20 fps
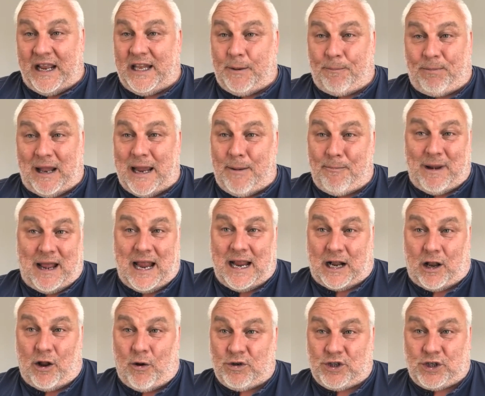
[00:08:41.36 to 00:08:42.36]
thinking of playing
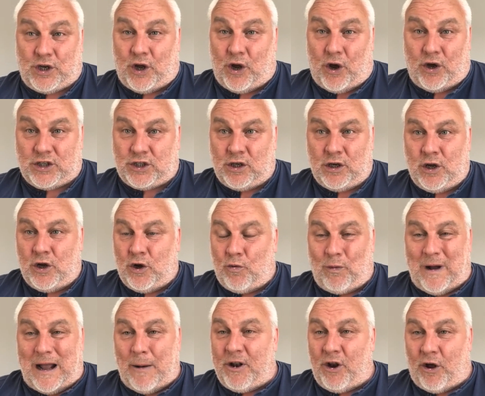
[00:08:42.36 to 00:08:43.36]
behind closed doors?
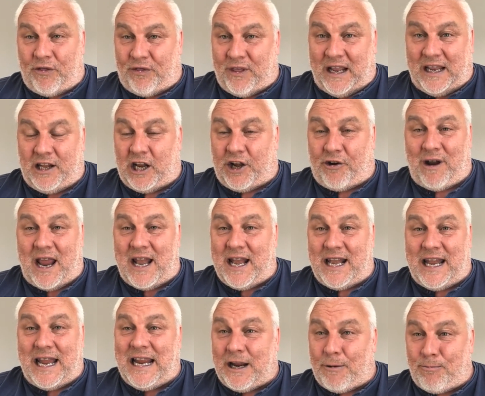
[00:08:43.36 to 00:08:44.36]
Why are we not thinking of
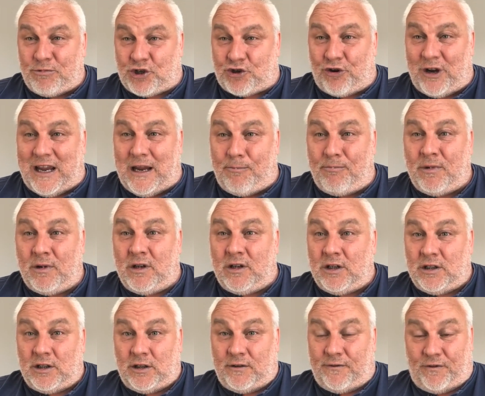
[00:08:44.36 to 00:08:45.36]
creating an income stream
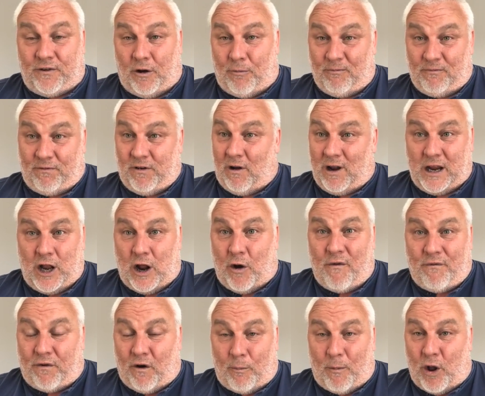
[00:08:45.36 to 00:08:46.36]
from
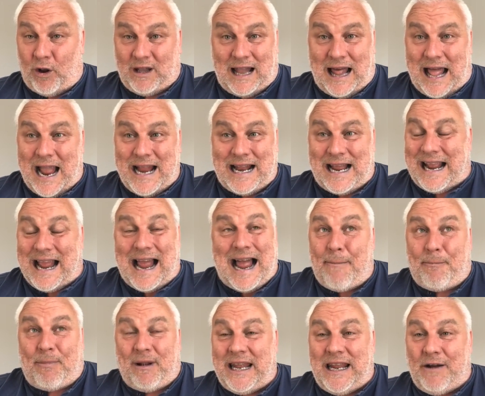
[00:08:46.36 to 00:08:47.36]
online? I
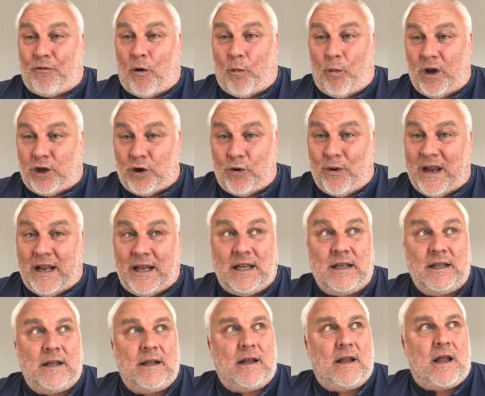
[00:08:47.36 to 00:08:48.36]
can't believe what we're doing.
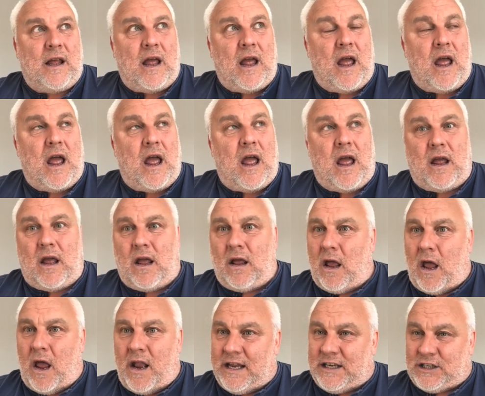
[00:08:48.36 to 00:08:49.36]
And
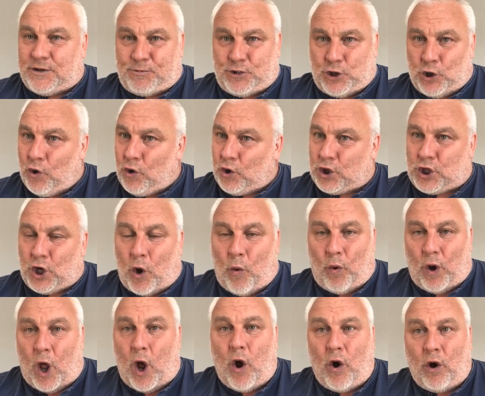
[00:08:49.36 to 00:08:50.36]
it's took so
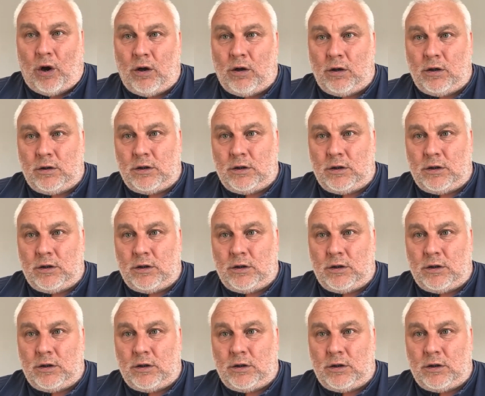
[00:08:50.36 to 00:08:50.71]
long